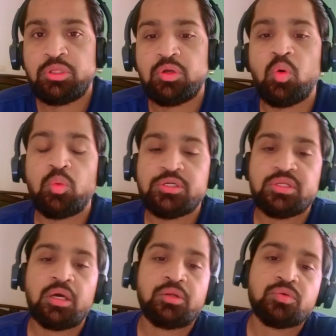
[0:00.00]
the COVID
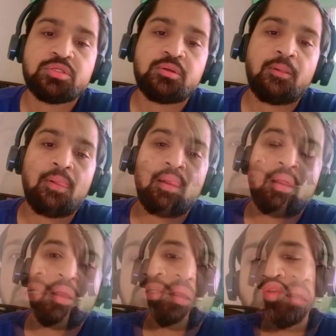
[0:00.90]
scenarios.
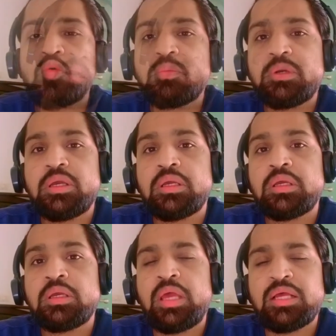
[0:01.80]
Zoom
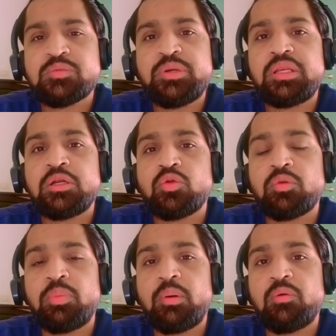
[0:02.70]
has been into the
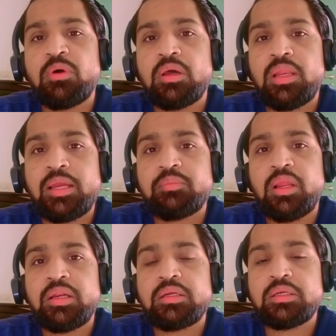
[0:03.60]

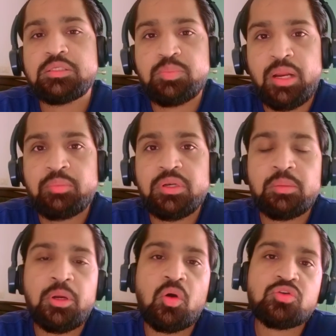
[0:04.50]
limelight is primarily
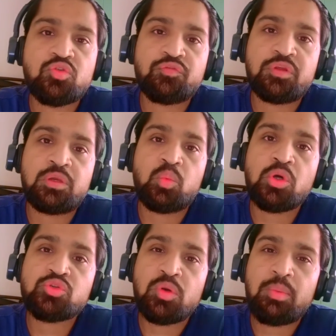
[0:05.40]
because of the
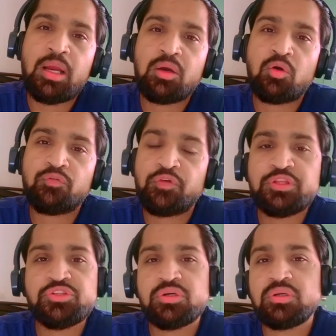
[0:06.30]
virtual background
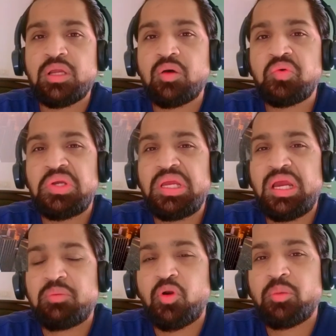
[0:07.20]
feature. Now,
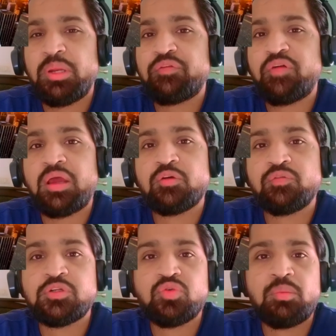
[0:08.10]
I'm not a big fan of
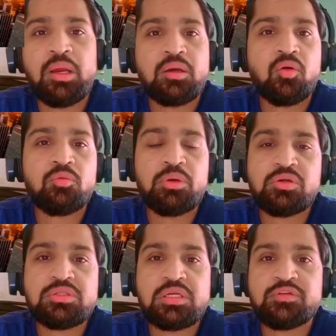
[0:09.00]
virtual background
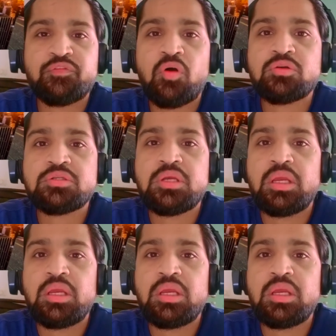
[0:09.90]
because that's, of course,